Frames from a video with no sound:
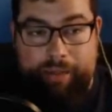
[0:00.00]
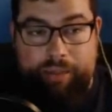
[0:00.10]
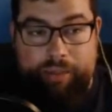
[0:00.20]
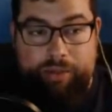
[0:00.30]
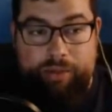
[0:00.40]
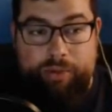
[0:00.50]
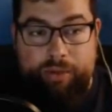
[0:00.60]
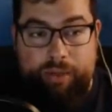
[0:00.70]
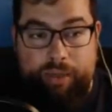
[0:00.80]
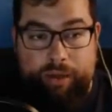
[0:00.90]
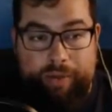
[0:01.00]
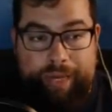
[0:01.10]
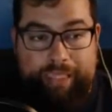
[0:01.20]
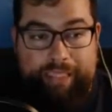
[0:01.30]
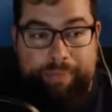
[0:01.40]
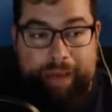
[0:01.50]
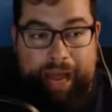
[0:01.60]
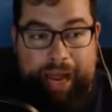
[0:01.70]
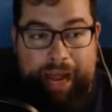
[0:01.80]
to Queens and buy